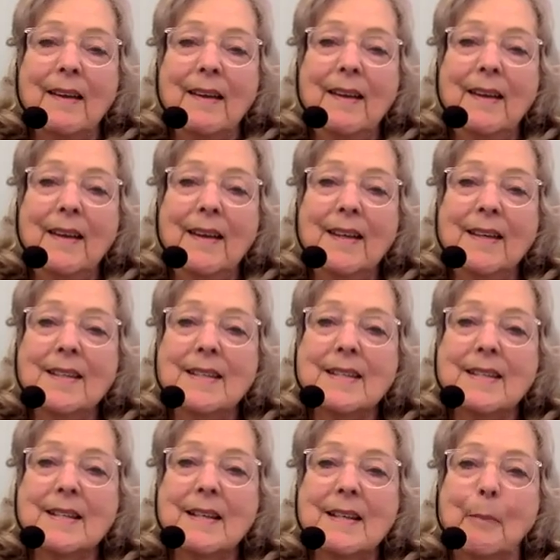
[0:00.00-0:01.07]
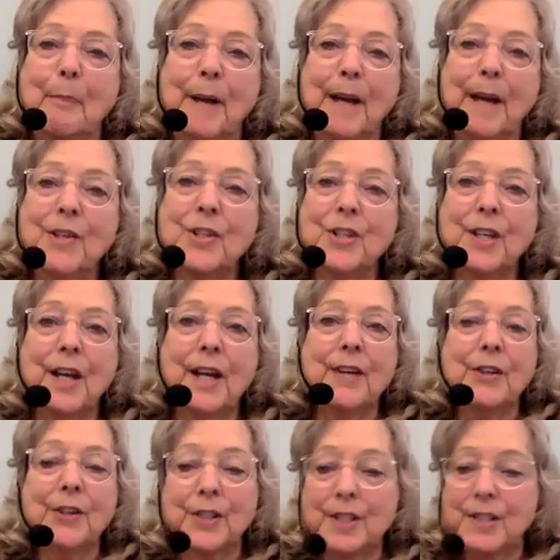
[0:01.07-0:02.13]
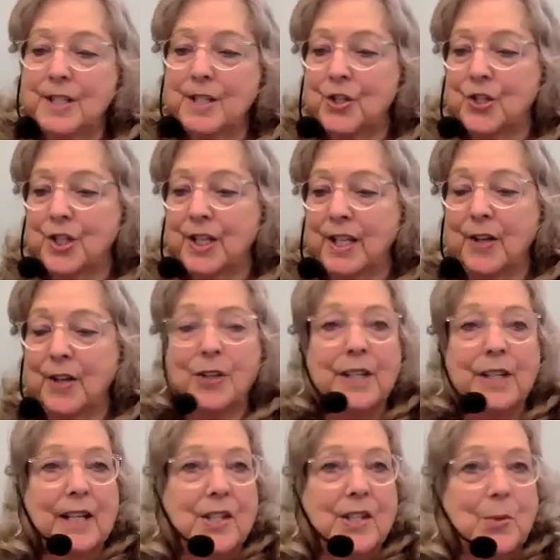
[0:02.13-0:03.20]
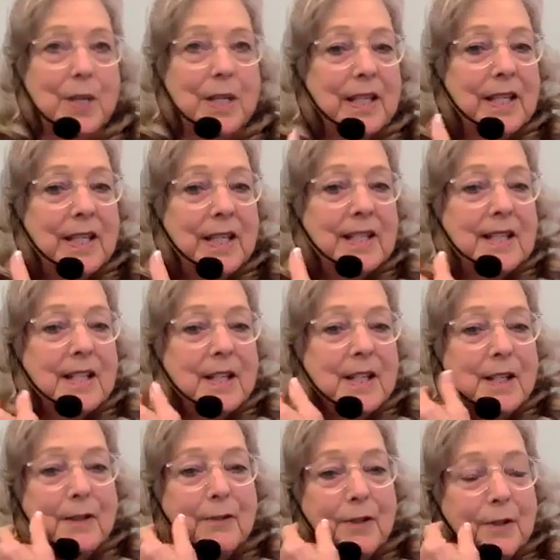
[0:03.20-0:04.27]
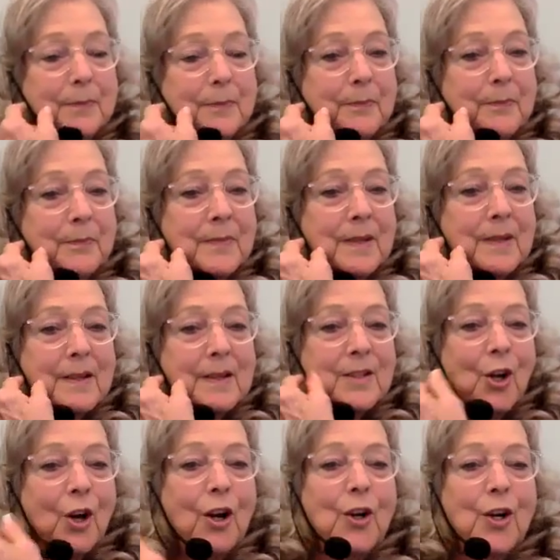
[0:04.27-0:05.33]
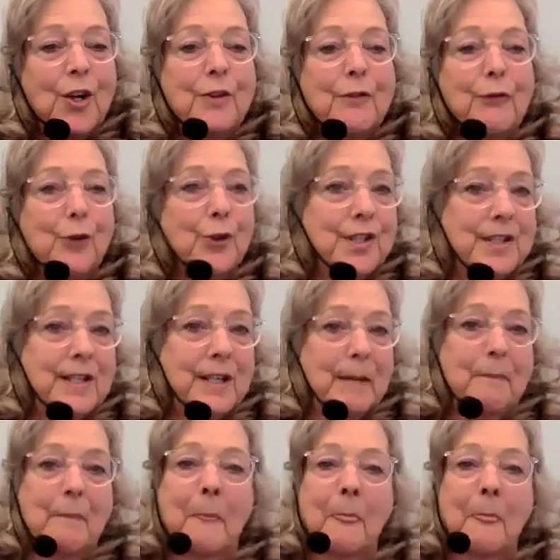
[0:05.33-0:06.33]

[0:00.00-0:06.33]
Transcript: And Alpesh and I are going to teach together next week, and he's going to give a talk on the first step.